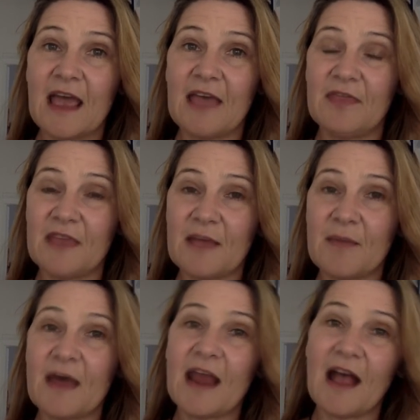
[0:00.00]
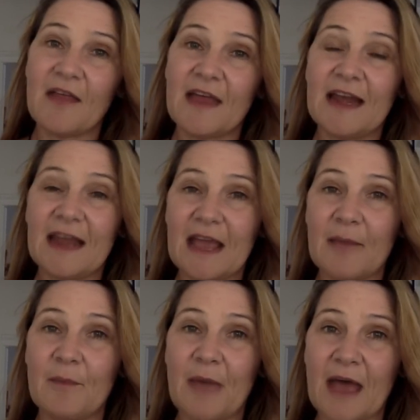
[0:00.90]
and think about how they
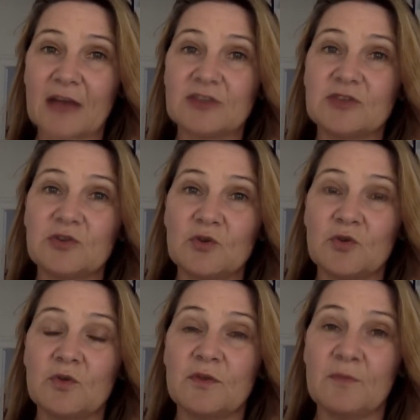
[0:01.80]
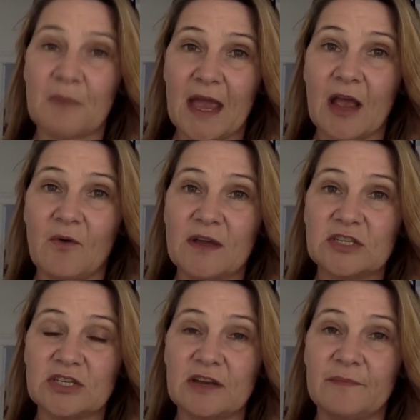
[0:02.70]
link back to the main
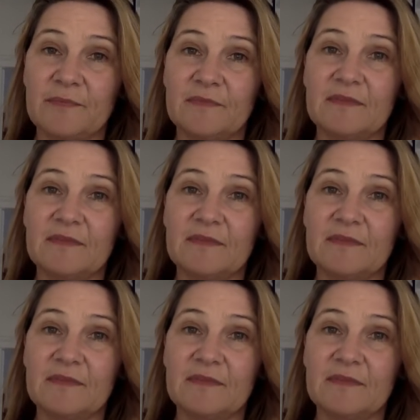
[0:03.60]
question.